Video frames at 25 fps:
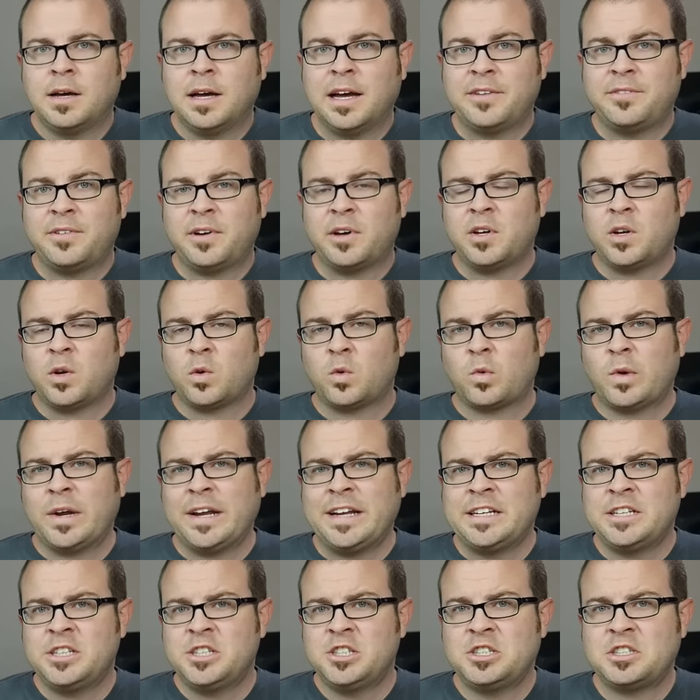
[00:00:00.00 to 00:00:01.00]
I found a
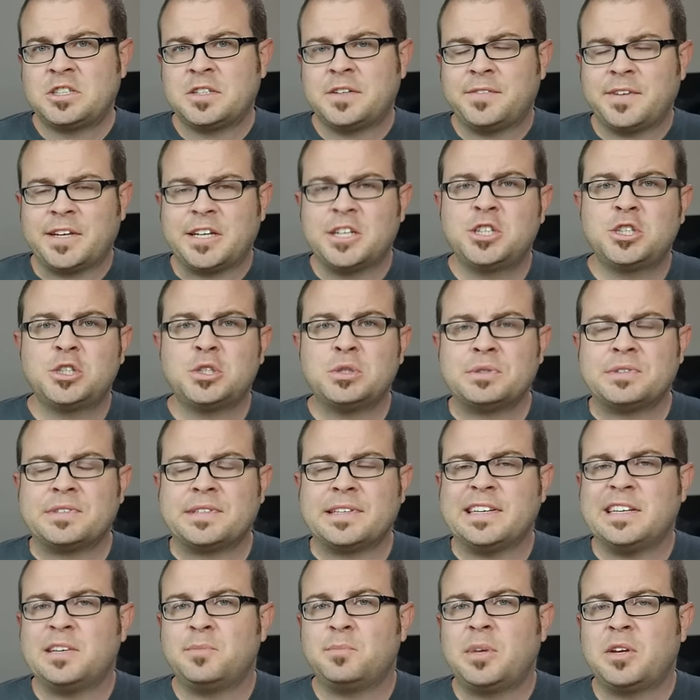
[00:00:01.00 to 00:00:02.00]
range of issues
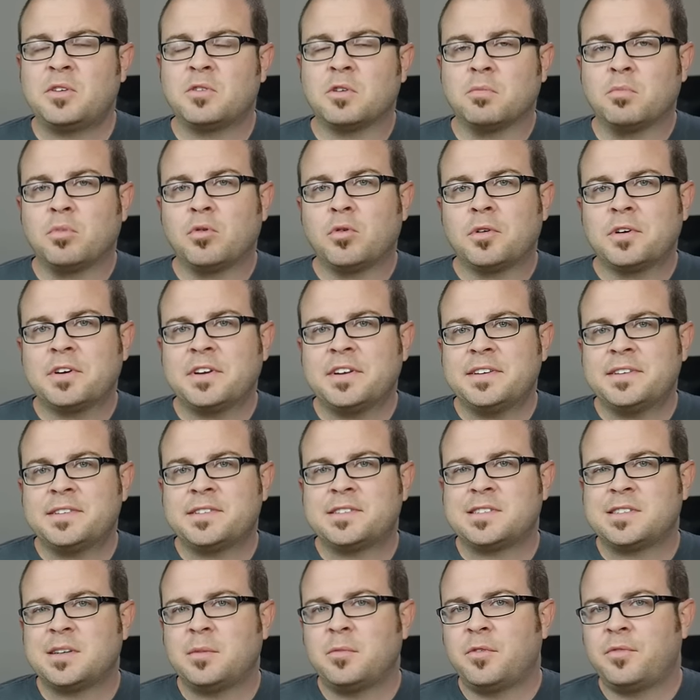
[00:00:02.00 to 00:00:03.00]
that had been reported.
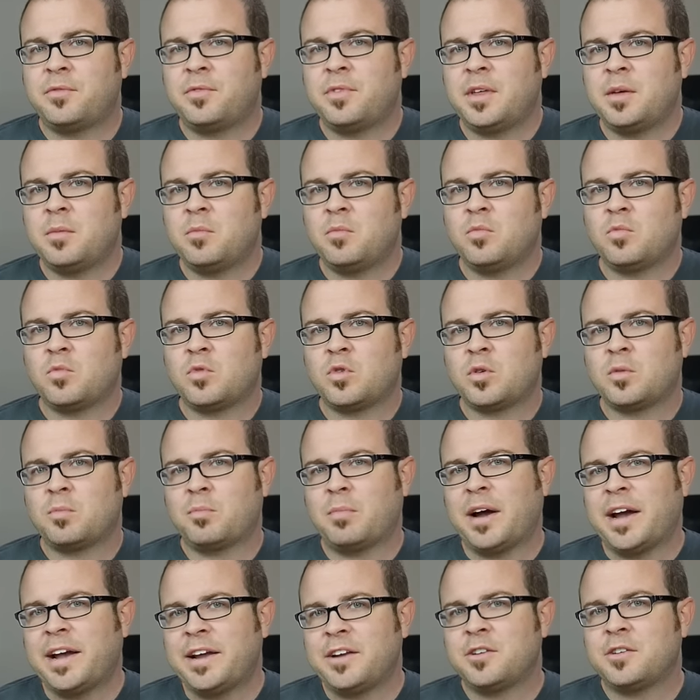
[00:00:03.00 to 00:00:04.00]
Some of them were
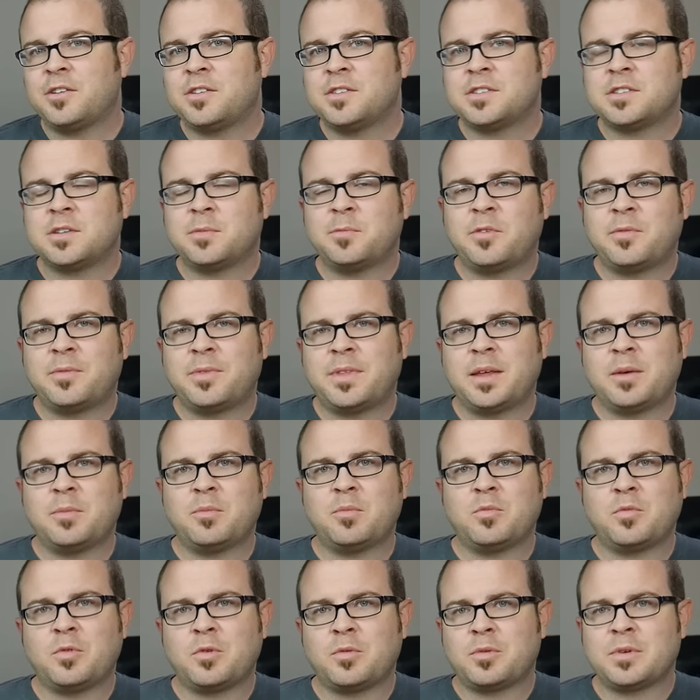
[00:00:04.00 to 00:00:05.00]
minor, some of
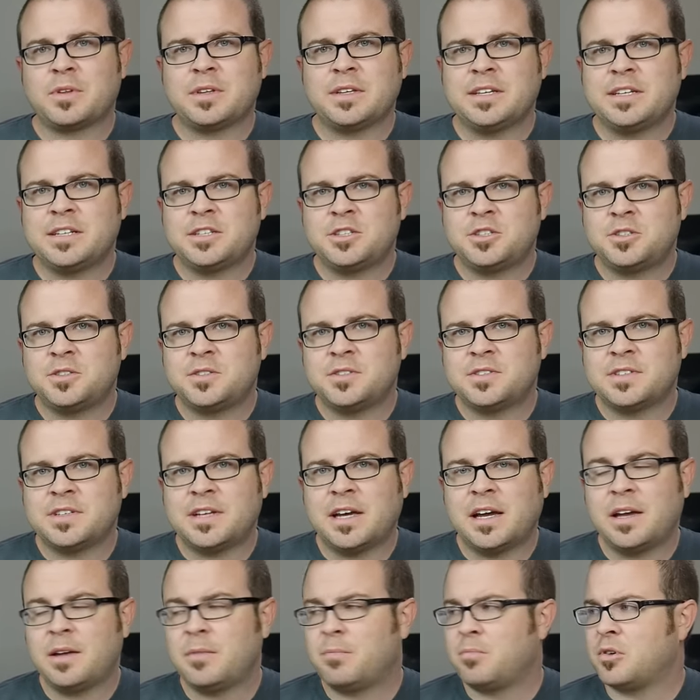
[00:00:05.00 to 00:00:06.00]
them were really issues that
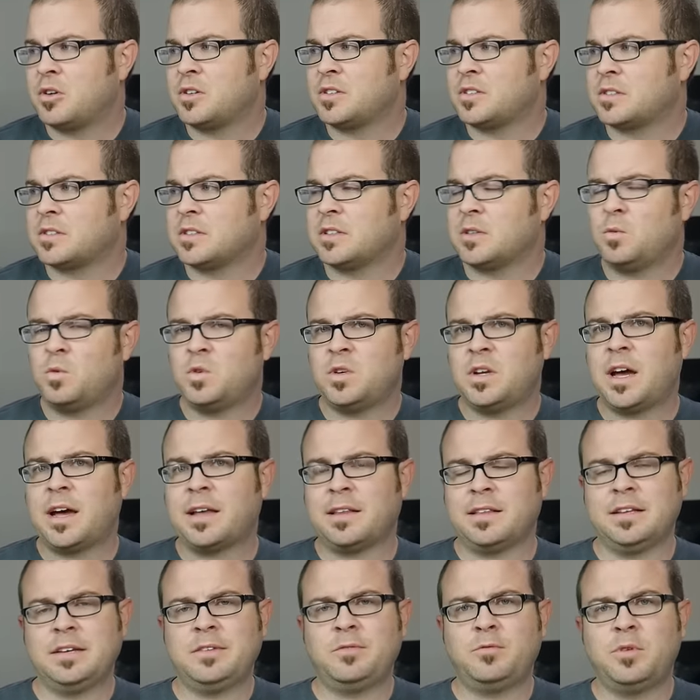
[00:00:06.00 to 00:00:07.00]
I personally would
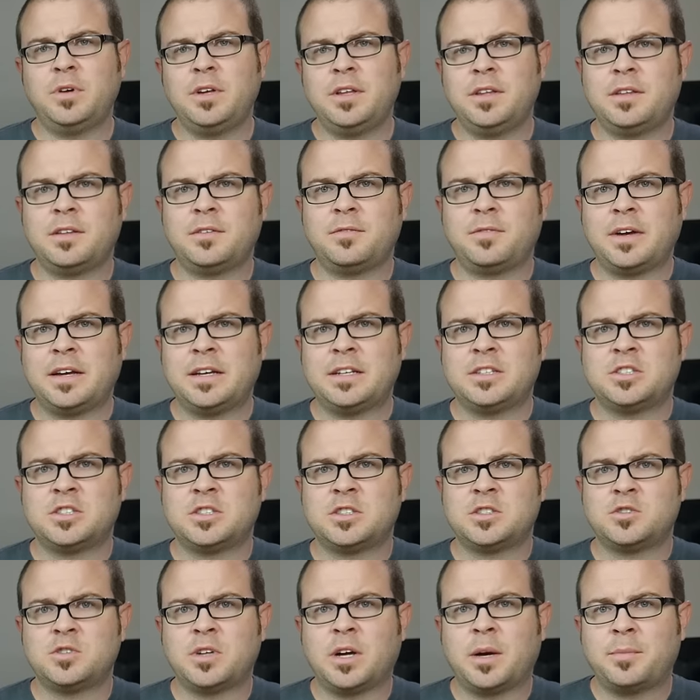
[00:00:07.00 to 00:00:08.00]
not live with if I had
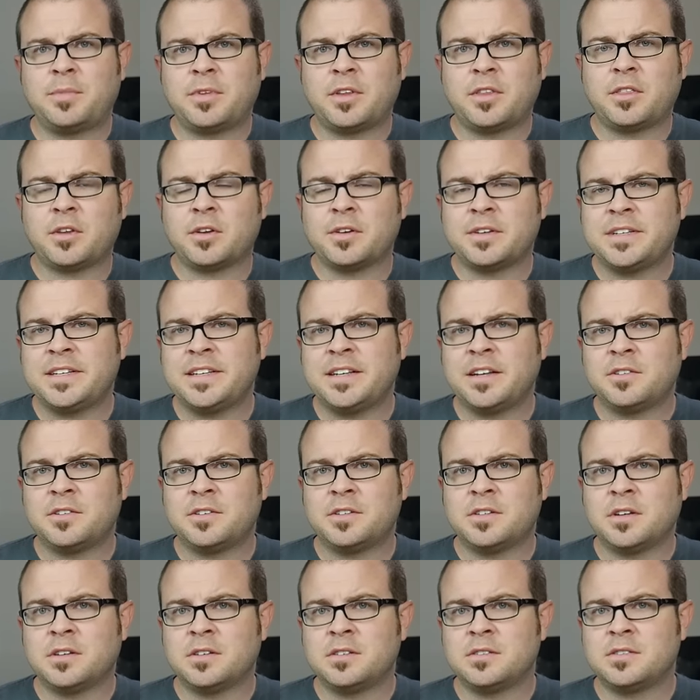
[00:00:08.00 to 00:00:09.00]
just dropped thirteen hundred
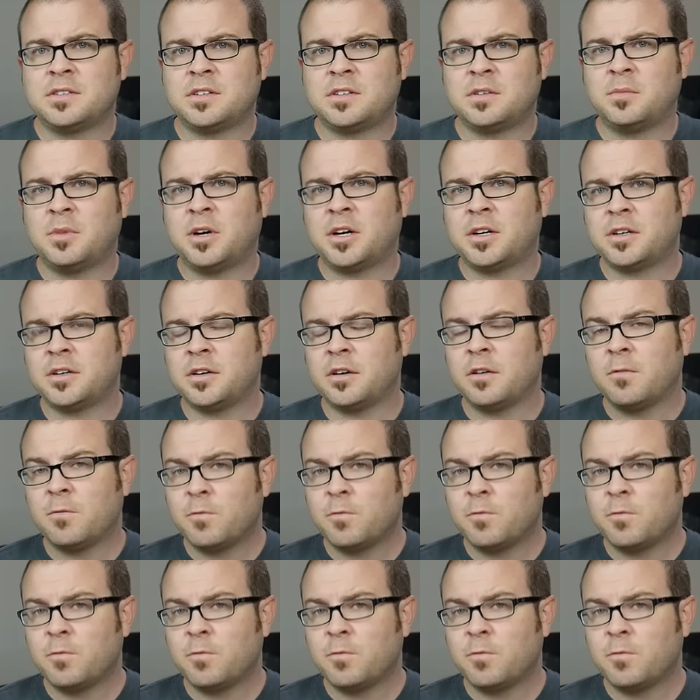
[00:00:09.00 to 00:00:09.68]
dollars on a monitor.